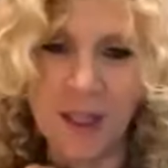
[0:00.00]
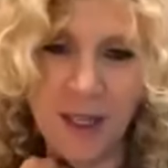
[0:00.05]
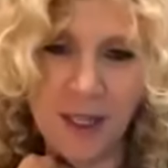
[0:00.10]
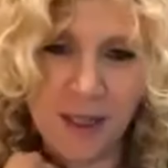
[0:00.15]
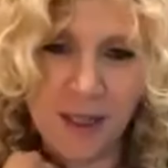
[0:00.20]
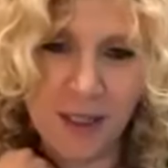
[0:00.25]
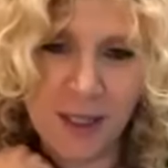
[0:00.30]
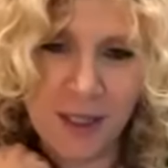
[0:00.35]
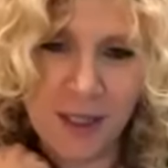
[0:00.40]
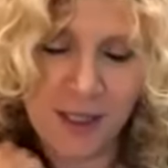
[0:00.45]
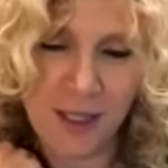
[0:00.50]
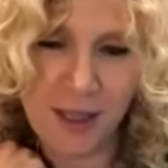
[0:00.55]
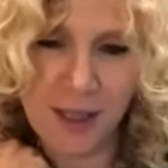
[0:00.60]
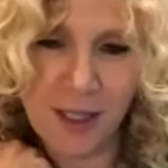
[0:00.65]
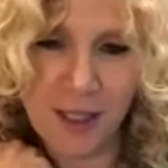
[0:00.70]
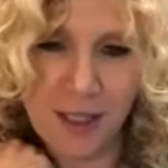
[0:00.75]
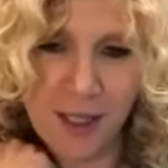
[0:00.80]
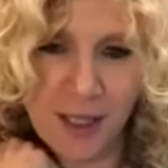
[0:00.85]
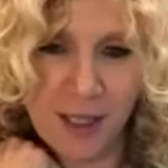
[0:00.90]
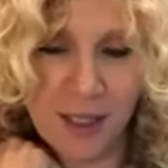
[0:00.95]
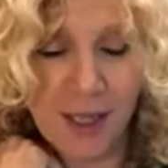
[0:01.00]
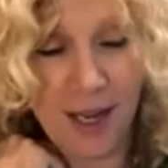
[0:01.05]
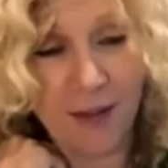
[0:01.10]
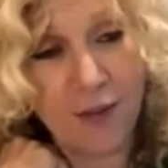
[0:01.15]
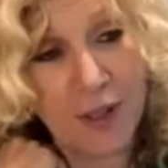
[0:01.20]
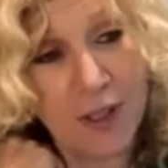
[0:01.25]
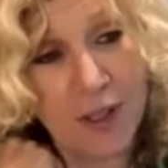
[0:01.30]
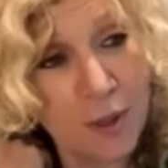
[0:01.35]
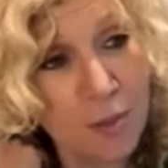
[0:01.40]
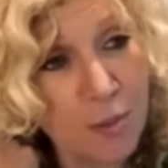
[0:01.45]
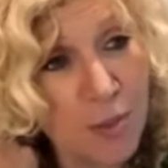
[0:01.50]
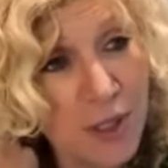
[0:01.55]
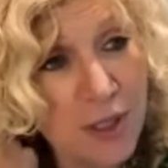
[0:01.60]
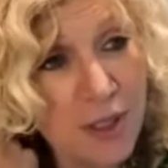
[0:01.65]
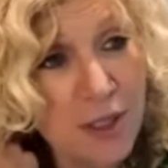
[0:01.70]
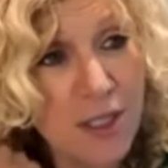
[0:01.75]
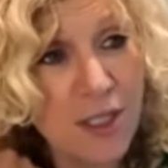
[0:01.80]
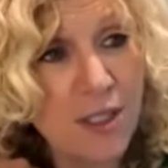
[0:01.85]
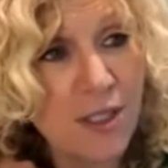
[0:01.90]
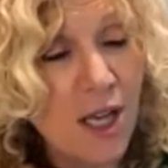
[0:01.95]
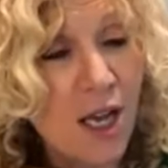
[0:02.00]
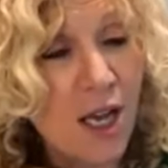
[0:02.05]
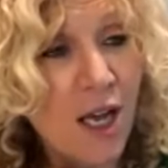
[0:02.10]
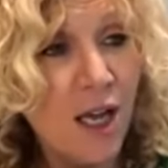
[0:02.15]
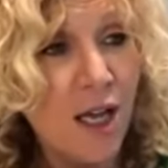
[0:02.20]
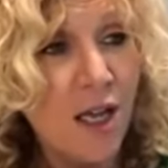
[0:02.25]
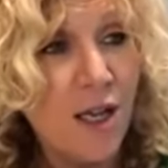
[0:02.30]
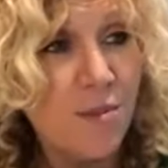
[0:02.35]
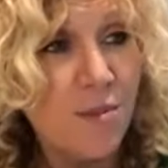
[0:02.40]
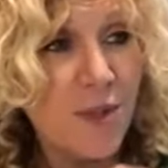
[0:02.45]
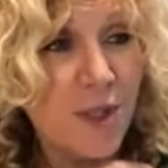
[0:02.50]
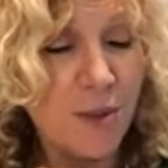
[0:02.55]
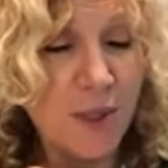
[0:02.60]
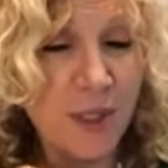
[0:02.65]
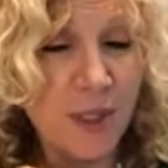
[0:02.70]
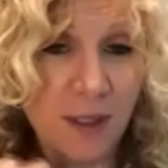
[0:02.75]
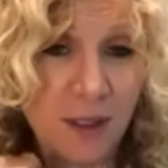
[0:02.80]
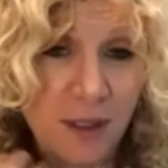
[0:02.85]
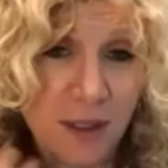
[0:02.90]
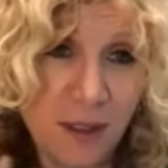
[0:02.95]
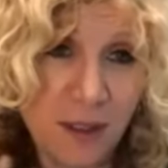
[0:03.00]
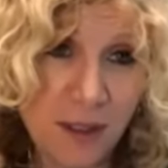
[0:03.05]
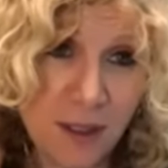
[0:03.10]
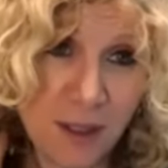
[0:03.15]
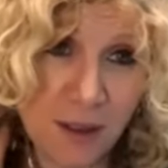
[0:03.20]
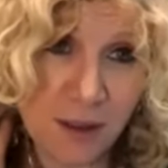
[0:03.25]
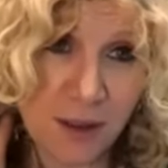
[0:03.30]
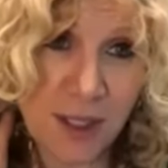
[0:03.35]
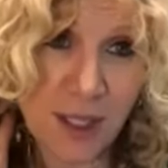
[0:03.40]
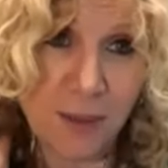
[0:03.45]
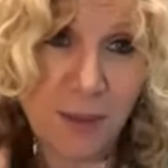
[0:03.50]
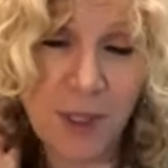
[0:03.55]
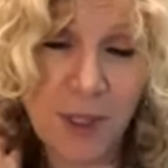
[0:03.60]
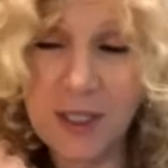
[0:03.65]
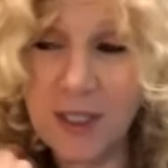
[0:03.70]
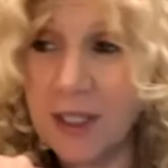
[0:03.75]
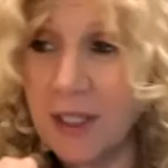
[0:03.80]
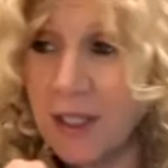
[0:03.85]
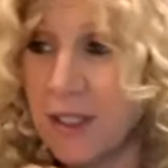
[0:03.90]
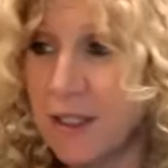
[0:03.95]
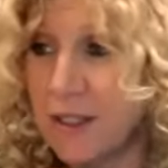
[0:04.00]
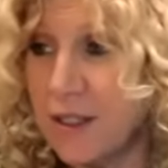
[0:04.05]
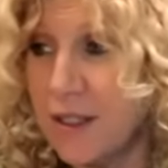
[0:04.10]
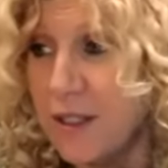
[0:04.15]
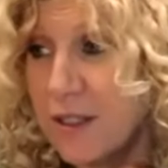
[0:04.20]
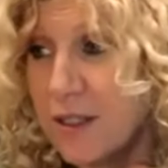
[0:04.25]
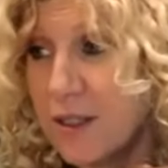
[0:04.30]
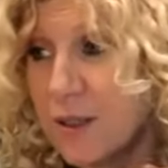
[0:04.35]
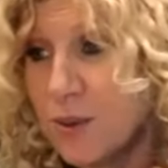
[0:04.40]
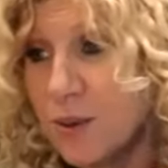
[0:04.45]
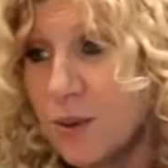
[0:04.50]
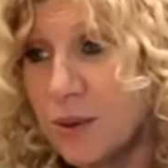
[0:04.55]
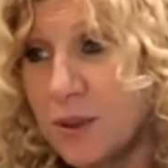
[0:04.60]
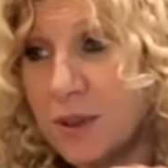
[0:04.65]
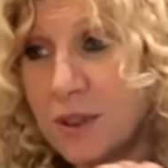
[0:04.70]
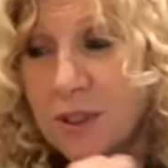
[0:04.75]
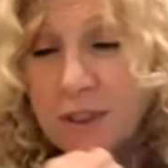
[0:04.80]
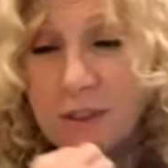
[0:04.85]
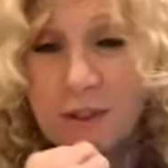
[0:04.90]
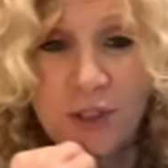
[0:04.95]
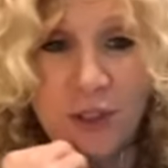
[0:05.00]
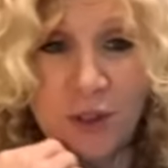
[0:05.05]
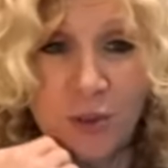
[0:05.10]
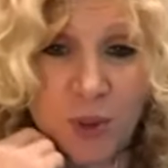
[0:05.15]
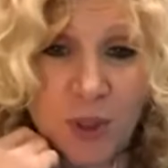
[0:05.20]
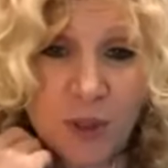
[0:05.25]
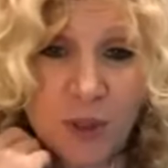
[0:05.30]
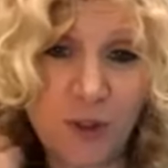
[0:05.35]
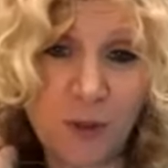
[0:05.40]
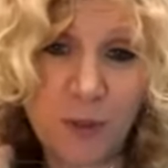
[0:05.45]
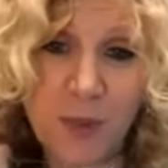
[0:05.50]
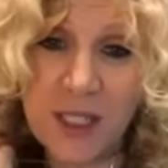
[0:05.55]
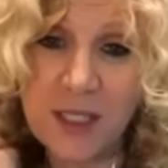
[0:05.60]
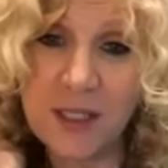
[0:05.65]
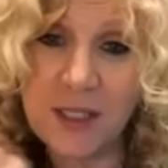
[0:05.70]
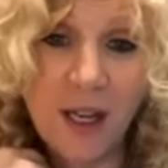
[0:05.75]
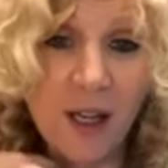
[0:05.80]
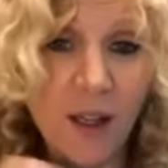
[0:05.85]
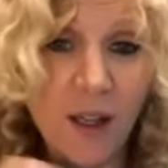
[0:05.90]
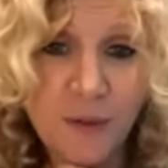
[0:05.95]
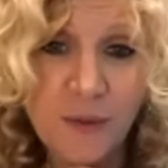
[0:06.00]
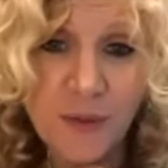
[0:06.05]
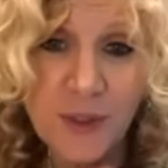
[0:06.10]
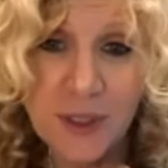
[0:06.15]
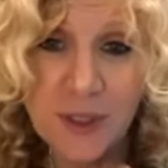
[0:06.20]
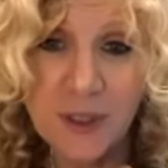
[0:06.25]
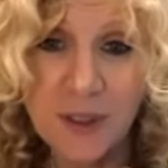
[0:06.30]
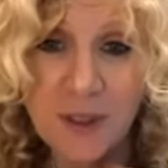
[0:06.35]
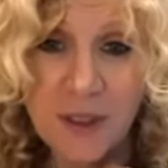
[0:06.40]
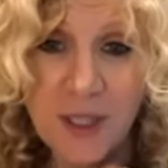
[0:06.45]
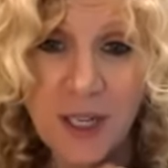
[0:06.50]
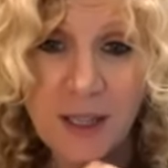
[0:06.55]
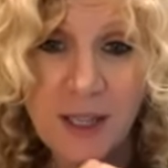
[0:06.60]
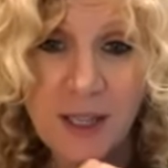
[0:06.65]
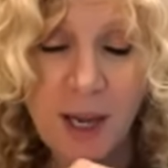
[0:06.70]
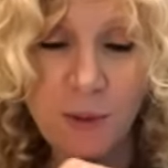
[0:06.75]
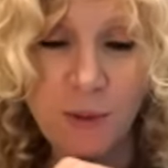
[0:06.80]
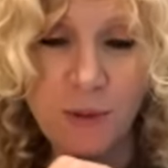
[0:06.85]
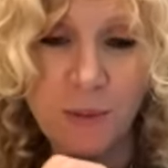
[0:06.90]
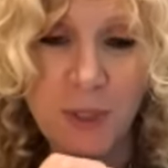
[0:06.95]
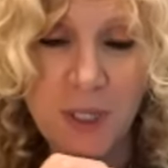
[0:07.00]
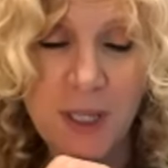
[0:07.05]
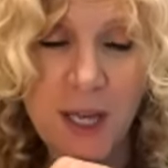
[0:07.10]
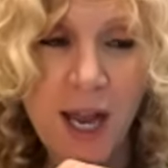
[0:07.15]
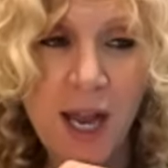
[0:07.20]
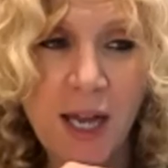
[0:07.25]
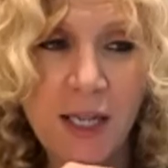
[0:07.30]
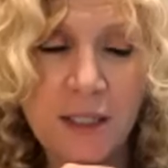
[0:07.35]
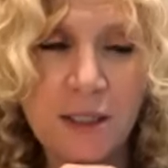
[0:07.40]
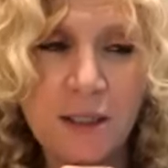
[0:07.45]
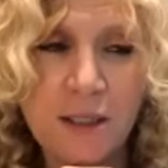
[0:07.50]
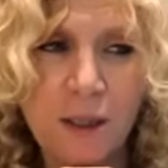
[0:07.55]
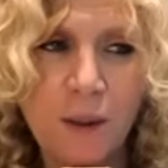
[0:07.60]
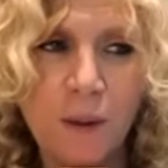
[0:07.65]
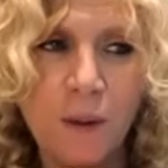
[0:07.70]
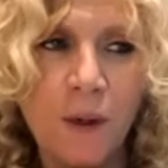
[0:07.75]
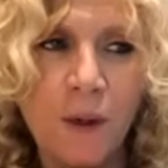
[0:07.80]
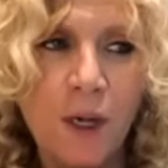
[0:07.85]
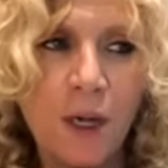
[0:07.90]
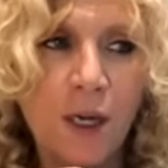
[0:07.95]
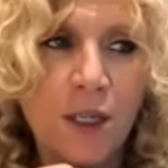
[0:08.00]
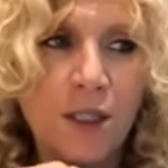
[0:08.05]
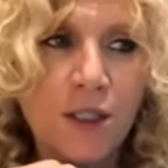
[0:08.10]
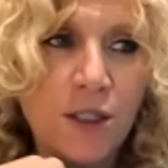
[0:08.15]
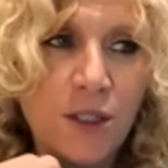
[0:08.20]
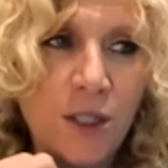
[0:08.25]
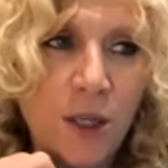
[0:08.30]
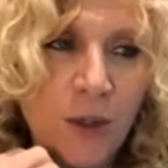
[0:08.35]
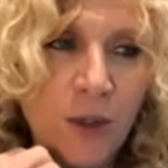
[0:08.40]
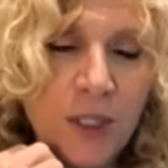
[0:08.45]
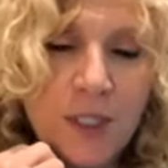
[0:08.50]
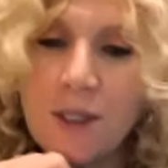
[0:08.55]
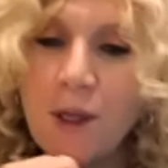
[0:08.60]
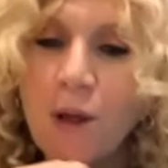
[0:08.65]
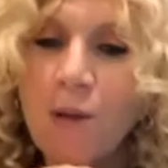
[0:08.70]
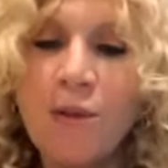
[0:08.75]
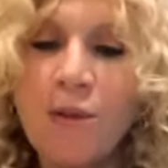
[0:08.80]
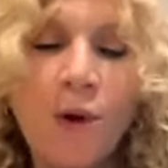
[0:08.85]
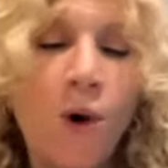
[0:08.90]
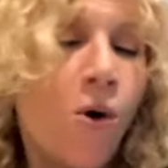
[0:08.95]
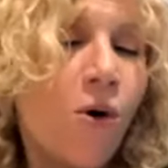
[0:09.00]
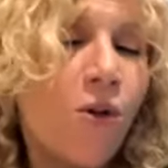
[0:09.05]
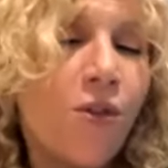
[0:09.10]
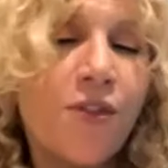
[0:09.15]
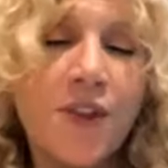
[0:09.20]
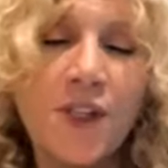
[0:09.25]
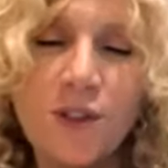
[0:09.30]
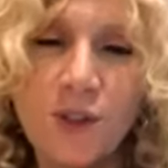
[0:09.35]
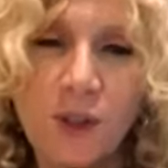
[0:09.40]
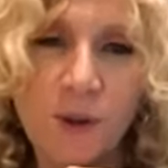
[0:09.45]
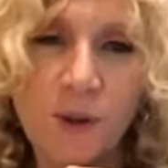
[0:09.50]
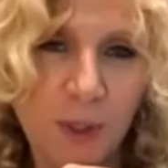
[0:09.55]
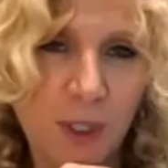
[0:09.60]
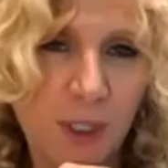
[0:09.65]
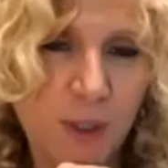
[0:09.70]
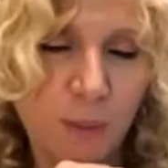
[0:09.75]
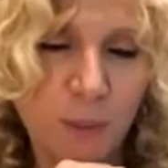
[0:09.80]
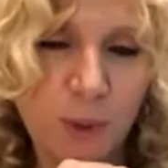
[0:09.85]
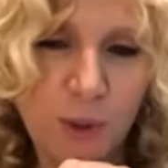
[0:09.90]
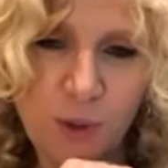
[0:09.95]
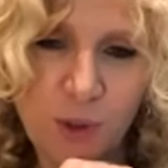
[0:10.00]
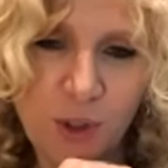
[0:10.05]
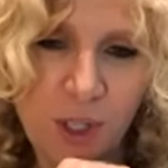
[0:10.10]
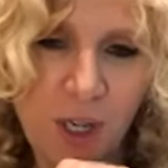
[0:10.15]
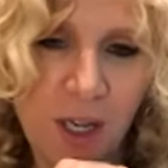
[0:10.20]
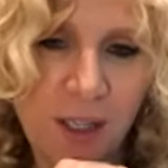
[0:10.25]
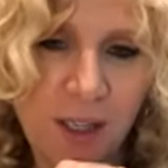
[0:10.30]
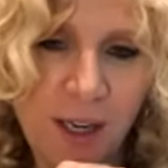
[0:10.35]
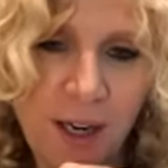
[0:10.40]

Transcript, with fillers: like this. I thought I could have a little business, mm-hmm. maybe, you know, send my sick kids to school and just work for myself. And, and that would be that. So, you know, it's all, the whole thing's already a moonshot.